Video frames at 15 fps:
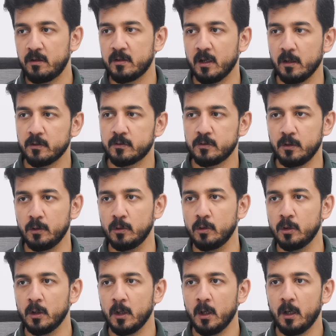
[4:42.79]
tells
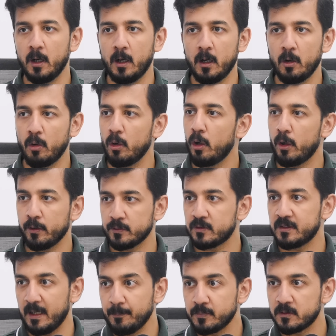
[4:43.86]
you a whole lot of
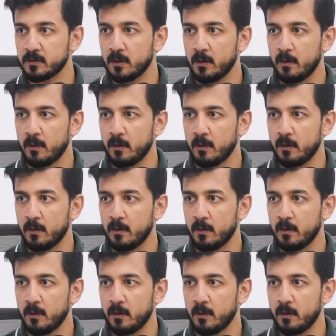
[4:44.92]
steps